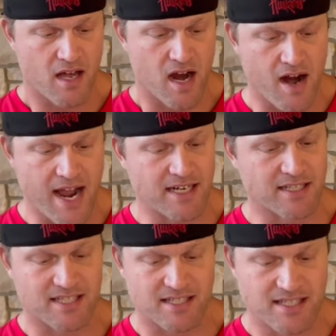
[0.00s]
All right. And
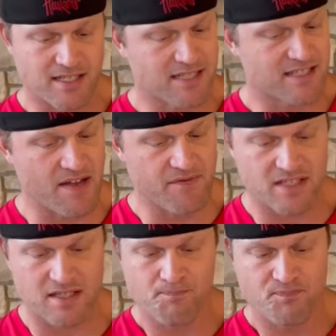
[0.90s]
it's
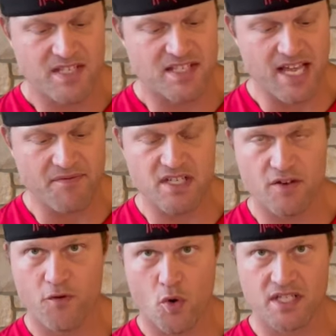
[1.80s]
7 to
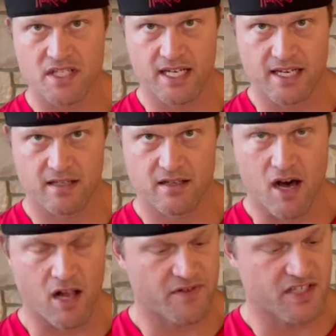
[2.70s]
14.
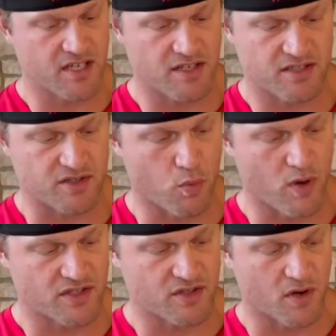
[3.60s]
All of a sudden, it's a
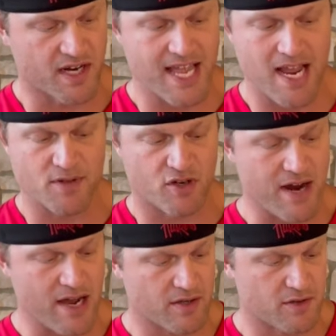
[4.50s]
1-score game. The
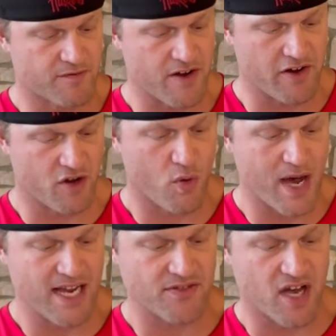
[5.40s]
crowd goes very
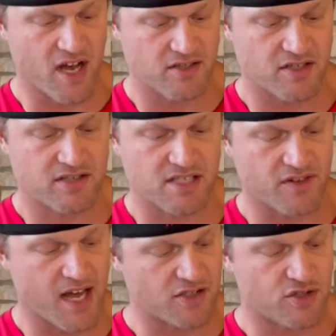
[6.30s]
quiet. The Huskers have
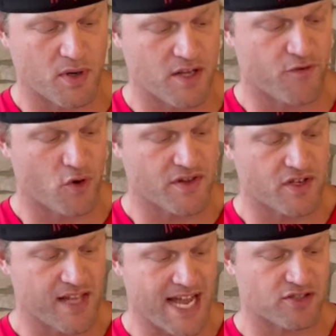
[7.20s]
lost 24 of
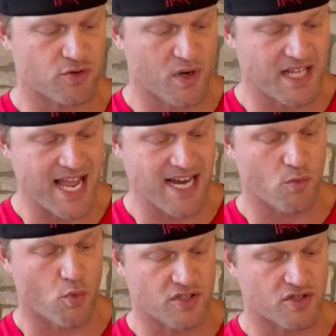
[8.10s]
their last
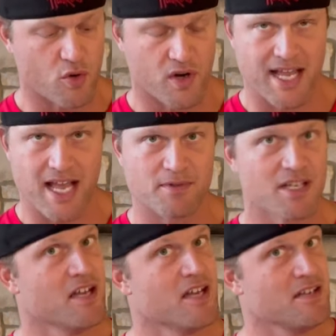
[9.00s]
28 1-score games.
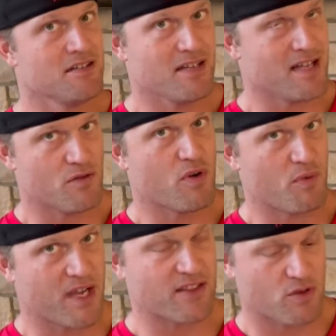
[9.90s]

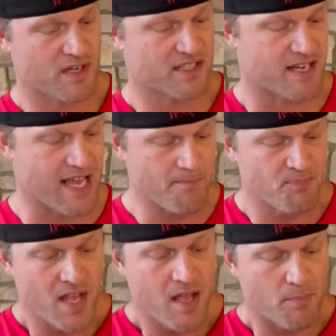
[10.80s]
We got the win today.
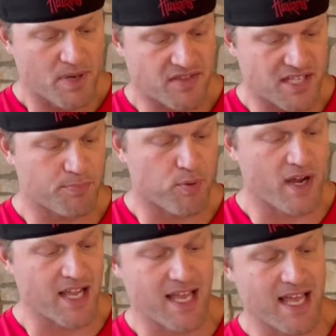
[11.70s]
But at this
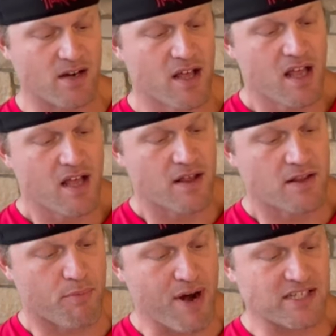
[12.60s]
point, and
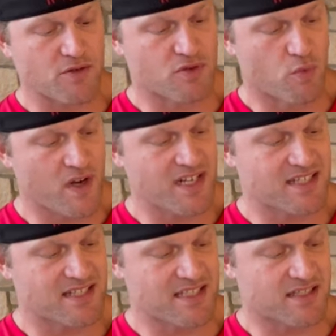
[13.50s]
Nebraska was
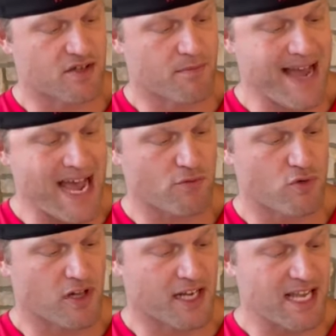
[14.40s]
1-6 under Matt
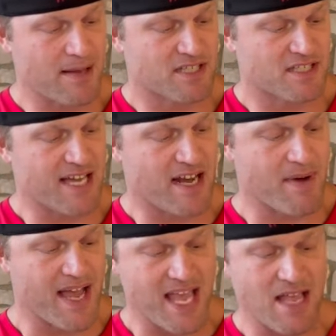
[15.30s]
Rhule on games decided
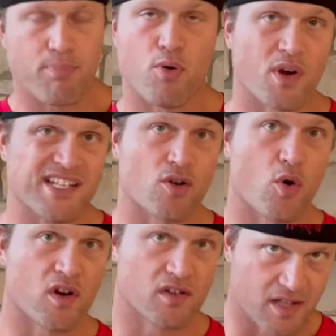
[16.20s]
by 8 points
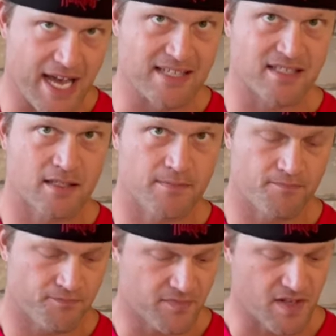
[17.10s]
or less.
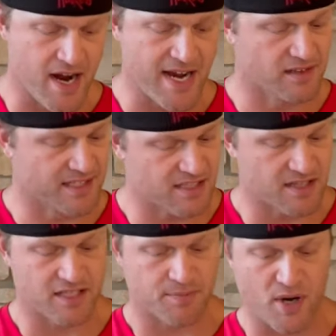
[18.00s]
All right, at least
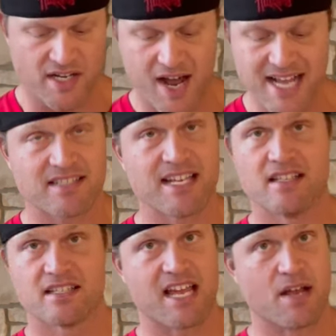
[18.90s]
at this point. Now, I said
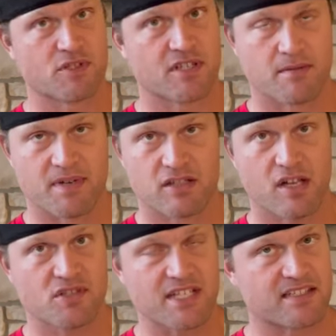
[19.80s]
this game was going to be
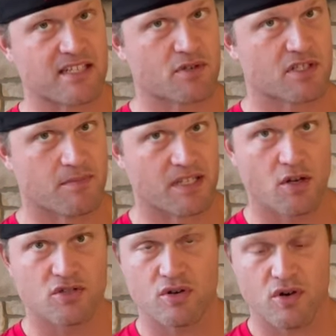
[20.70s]
close. I said it was going to be
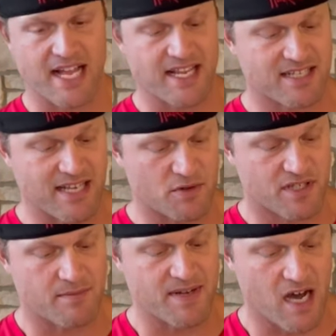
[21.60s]
low scoring. I said it was
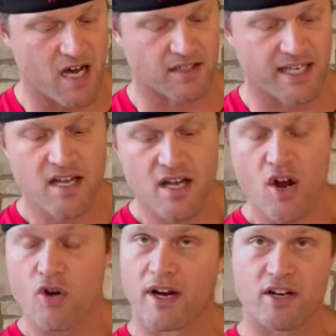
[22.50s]
going to be ugly.
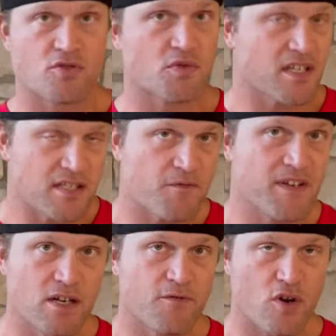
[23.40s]
Rutgers was
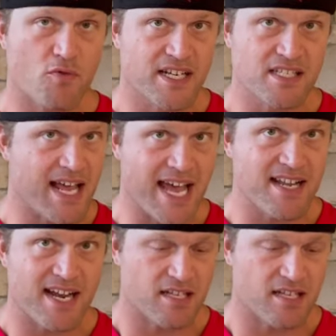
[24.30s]
undefeated for a reason, hadn't had a